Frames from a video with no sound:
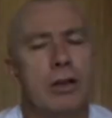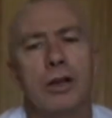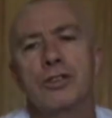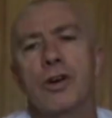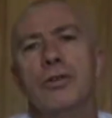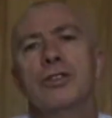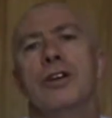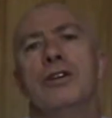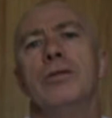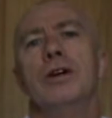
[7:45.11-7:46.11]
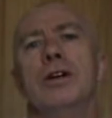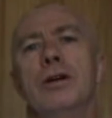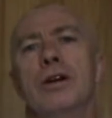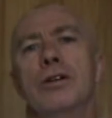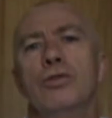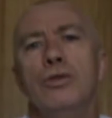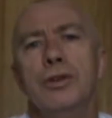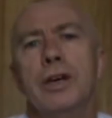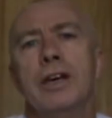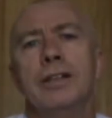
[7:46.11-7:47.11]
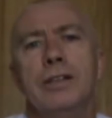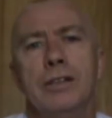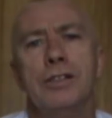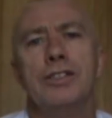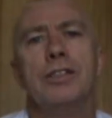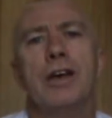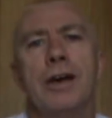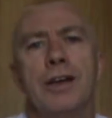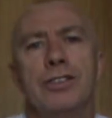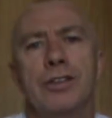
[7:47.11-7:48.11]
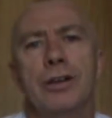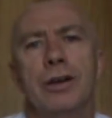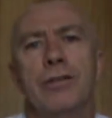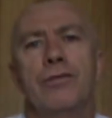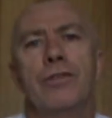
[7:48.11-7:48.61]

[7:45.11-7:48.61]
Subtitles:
It's also a good and easy answer